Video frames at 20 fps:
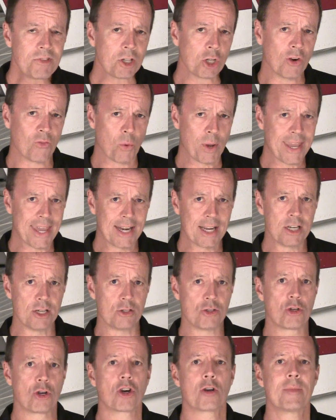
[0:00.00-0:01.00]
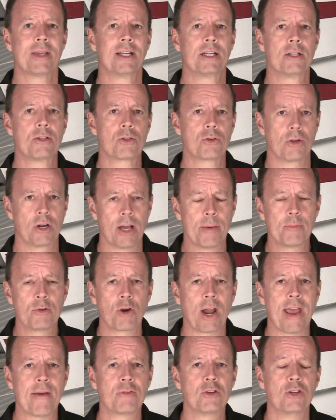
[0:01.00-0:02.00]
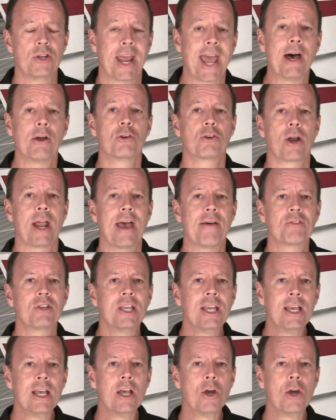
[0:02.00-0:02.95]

If we get into turbulence or an updraft or downdraft,